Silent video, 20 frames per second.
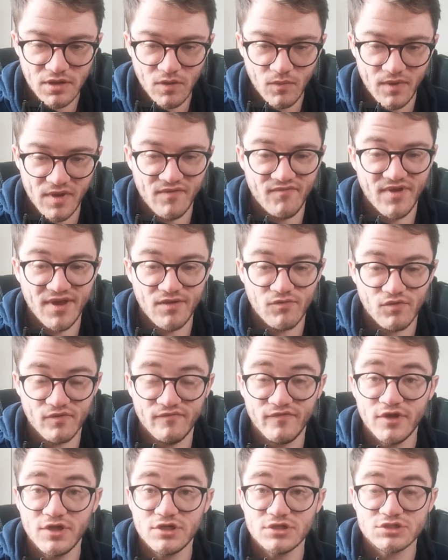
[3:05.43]
We have a
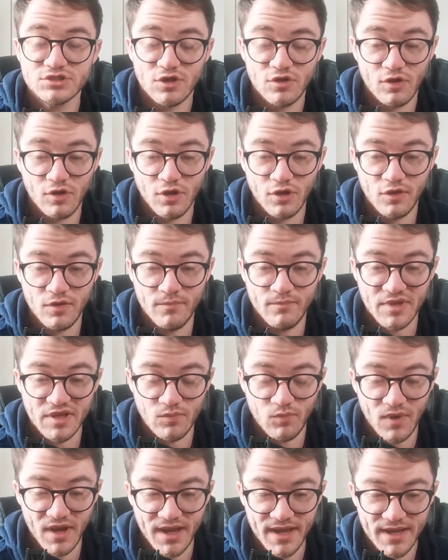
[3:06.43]
reverse Holo
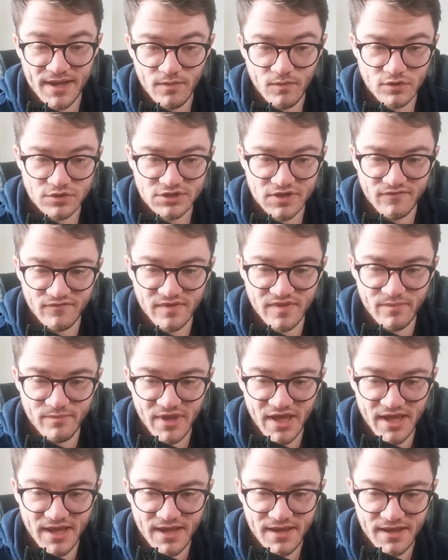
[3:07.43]
Beware, watch out for the
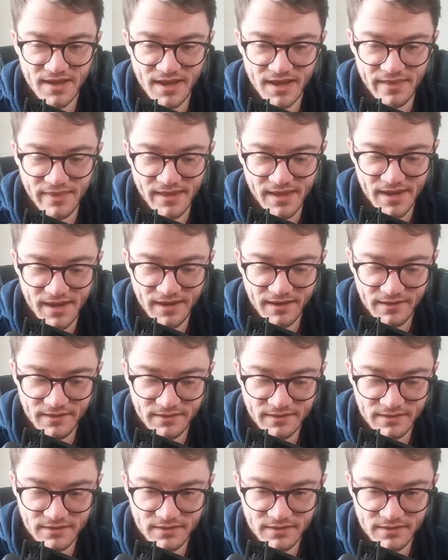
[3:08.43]
bear, and then